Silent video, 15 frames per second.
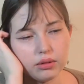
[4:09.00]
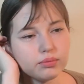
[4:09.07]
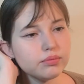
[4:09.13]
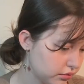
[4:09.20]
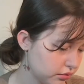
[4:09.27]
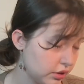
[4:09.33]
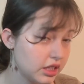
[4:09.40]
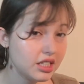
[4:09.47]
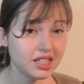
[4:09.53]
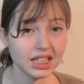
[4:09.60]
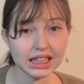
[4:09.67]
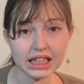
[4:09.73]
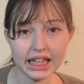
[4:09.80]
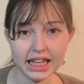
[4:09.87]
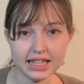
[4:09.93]
this is a
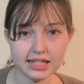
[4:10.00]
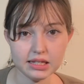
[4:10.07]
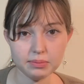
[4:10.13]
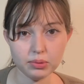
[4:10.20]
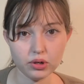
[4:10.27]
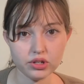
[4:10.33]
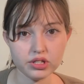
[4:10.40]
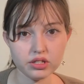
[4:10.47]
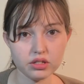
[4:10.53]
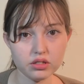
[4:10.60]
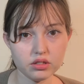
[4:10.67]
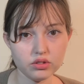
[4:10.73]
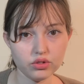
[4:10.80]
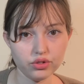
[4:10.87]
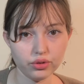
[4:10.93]
lazy person's
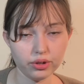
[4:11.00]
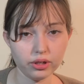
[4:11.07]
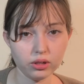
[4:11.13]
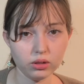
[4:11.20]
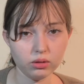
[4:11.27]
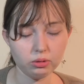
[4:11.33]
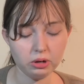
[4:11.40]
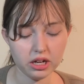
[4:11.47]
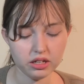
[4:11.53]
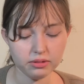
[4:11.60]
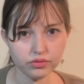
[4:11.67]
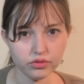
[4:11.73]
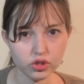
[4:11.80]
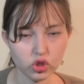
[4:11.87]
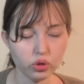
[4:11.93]
tutorial, alright?
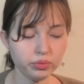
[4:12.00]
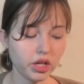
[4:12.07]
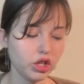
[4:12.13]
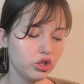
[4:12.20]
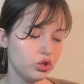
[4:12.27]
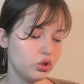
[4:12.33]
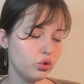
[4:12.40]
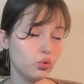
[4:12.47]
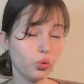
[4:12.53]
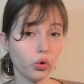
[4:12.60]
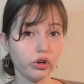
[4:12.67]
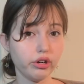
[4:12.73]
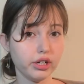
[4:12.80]
So I'm not too worried